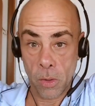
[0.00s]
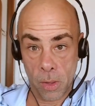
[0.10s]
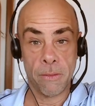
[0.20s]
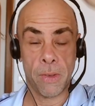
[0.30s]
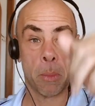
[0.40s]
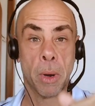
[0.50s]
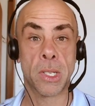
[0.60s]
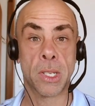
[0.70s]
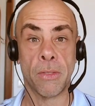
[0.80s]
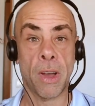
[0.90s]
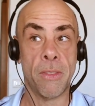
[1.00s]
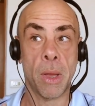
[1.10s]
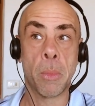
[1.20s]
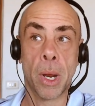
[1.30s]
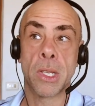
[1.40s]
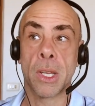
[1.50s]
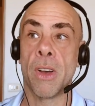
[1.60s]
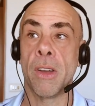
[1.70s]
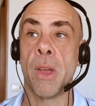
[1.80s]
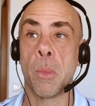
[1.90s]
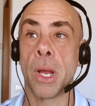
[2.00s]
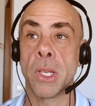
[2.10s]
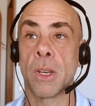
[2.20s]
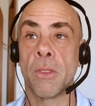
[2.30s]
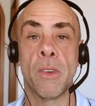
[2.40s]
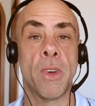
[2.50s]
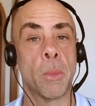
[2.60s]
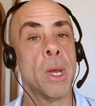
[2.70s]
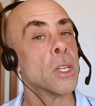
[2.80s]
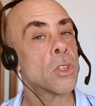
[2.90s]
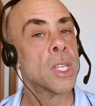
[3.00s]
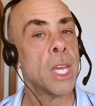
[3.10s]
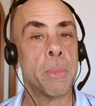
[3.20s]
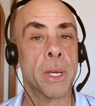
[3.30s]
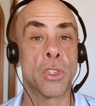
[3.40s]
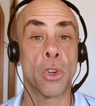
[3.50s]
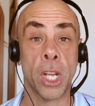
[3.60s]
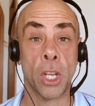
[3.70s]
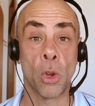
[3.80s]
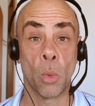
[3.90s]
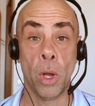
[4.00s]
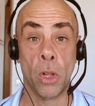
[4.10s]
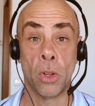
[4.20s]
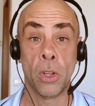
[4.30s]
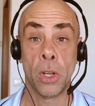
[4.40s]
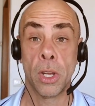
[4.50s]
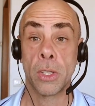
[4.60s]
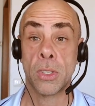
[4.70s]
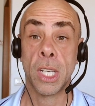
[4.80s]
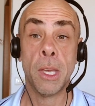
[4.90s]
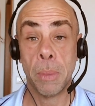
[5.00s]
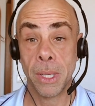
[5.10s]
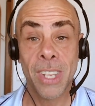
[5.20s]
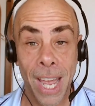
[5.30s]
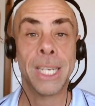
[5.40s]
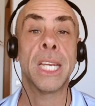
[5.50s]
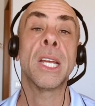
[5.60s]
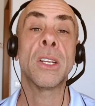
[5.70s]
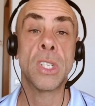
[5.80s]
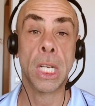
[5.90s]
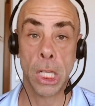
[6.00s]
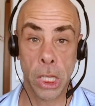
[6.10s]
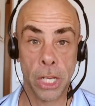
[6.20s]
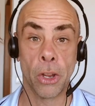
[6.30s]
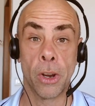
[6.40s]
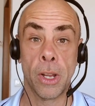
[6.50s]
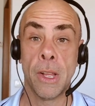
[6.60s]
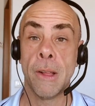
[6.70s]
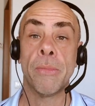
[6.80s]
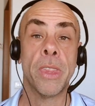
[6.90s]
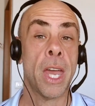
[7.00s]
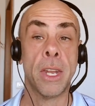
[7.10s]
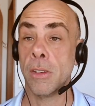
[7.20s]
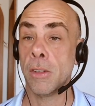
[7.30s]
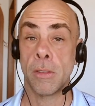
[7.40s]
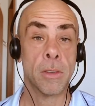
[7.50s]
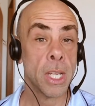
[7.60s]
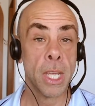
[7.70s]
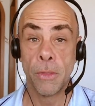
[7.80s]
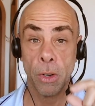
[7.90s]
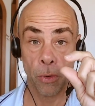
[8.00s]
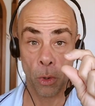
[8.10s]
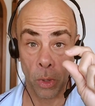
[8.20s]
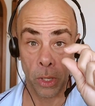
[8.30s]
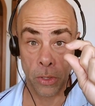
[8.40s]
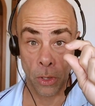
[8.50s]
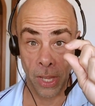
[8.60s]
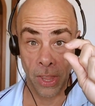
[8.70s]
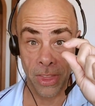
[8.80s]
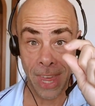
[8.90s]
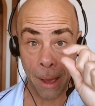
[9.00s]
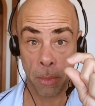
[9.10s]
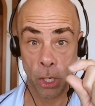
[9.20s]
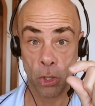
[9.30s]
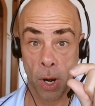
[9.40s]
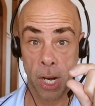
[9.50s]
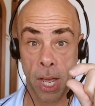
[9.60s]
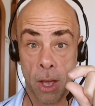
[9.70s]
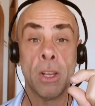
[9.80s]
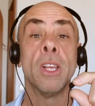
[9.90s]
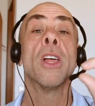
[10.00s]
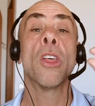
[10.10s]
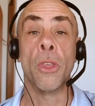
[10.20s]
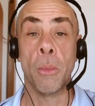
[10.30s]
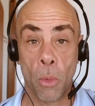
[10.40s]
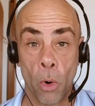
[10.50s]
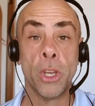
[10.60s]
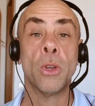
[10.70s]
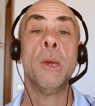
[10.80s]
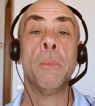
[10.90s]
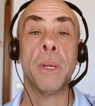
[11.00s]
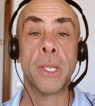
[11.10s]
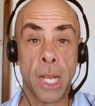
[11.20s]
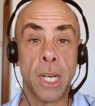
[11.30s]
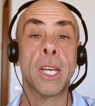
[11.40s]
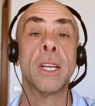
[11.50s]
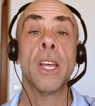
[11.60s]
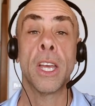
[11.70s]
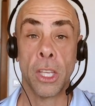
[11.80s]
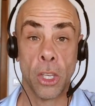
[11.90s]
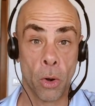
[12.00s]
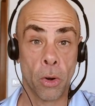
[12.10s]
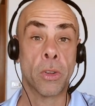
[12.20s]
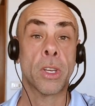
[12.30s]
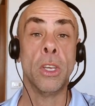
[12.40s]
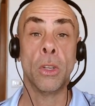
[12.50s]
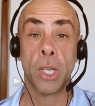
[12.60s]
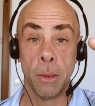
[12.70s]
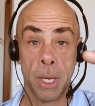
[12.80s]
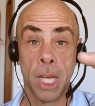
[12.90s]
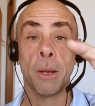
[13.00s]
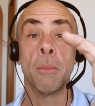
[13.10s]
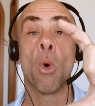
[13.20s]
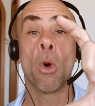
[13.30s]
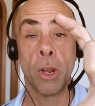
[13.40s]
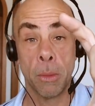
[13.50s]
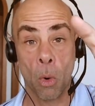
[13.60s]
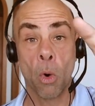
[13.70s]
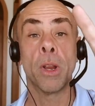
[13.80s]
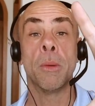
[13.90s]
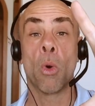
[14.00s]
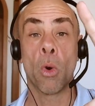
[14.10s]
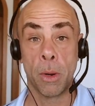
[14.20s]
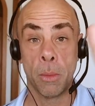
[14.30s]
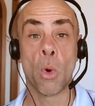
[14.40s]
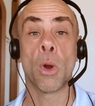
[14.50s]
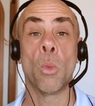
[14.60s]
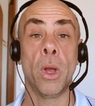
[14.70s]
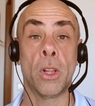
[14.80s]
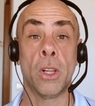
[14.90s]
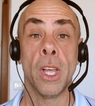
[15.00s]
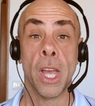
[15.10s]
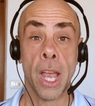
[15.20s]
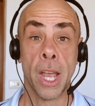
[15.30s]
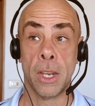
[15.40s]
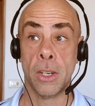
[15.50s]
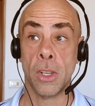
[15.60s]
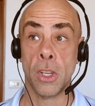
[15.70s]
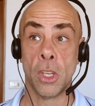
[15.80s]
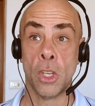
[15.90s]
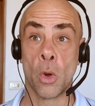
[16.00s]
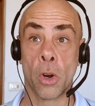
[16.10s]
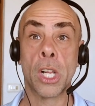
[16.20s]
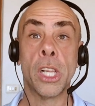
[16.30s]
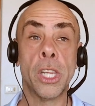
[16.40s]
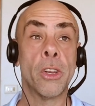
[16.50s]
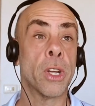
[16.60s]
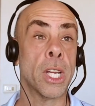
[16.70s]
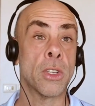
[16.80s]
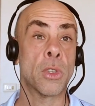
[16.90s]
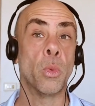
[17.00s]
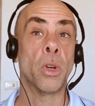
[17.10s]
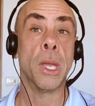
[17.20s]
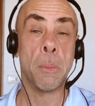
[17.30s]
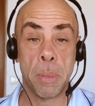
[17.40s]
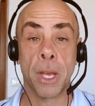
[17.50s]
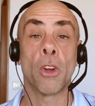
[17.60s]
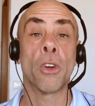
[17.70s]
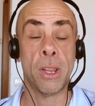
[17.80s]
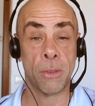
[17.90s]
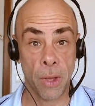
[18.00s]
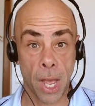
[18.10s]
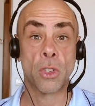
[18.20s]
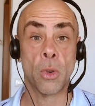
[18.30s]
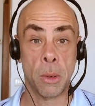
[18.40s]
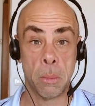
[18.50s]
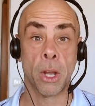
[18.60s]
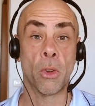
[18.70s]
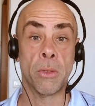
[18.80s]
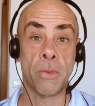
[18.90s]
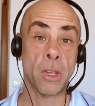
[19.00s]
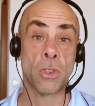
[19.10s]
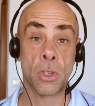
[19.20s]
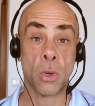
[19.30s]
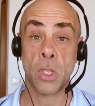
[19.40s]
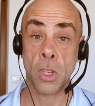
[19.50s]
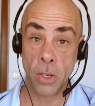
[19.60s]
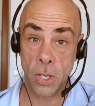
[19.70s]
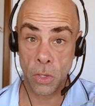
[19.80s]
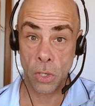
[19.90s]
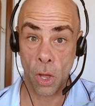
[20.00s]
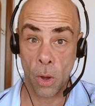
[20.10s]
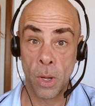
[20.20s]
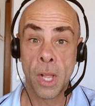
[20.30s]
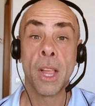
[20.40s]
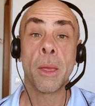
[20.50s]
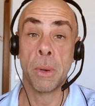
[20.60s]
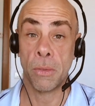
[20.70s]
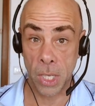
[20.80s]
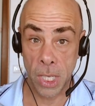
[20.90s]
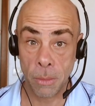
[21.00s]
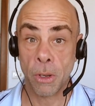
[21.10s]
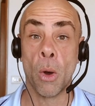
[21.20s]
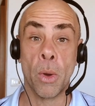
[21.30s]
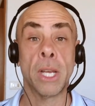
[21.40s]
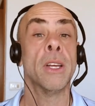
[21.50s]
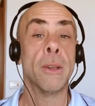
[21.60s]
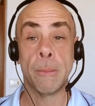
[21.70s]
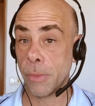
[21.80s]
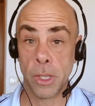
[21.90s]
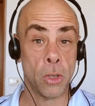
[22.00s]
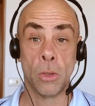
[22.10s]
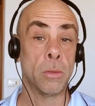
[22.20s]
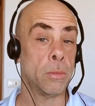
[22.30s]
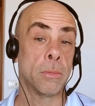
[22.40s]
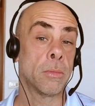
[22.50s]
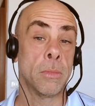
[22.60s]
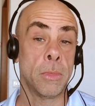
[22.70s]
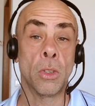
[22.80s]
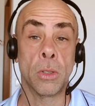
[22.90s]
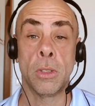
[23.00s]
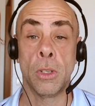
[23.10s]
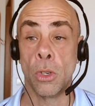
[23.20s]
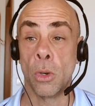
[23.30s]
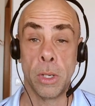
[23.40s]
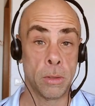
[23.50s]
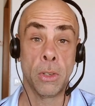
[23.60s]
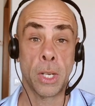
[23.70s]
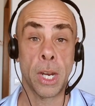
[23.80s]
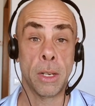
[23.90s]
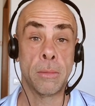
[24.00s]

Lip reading: Vaporize, vaporize, vaporize. Just keep exerting your will to keep intending to clear. And even if your will is only that much right now, the more you keep intending, you'll keep getting more and more and more and more will, and your clearings will get bigger and faster and bigger and faster. So it starts out slow, but if you keep going, you'll do it. You'll get it.